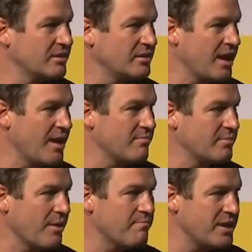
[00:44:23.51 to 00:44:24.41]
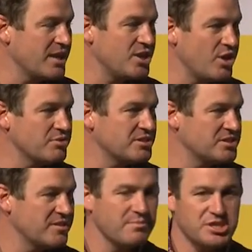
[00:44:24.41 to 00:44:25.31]
Right? You know, big users
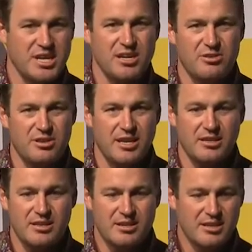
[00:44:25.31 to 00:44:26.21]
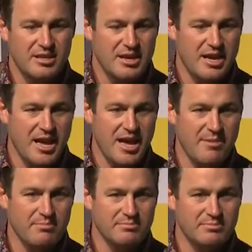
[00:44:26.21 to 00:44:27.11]
of machine learning,
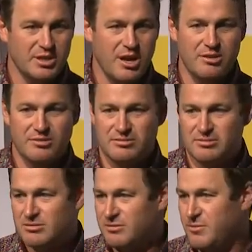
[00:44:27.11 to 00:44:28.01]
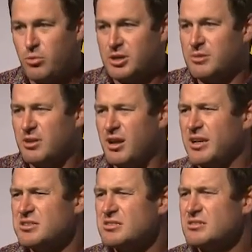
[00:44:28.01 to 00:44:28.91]
you know, fraud and compliance.